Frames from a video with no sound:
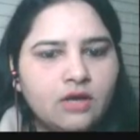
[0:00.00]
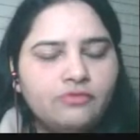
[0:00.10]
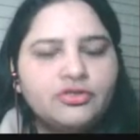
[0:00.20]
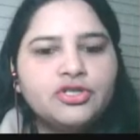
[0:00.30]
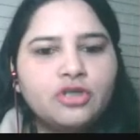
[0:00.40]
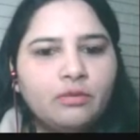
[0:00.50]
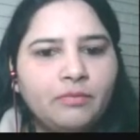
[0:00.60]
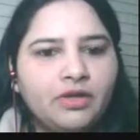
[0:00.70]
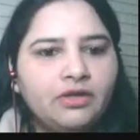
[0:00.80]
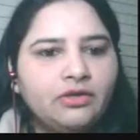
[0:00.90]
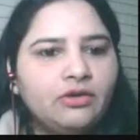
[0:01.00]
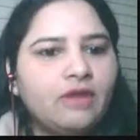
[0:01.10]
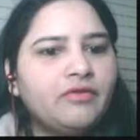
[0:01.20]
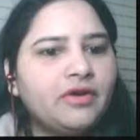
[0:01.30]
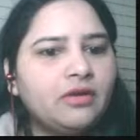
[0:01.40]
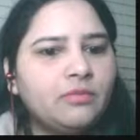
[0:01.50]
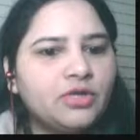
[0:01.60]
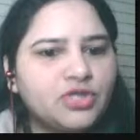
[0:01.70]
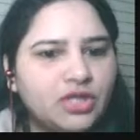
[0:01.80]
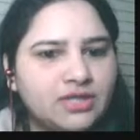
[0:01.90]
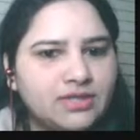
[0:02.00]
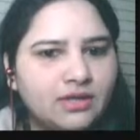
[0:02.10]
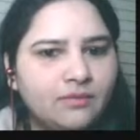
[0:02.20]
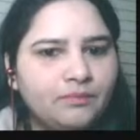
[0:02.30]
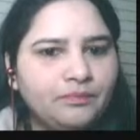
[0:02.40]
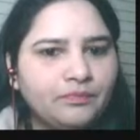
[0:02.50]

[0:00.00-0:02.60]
For shopping, you have written purchasing.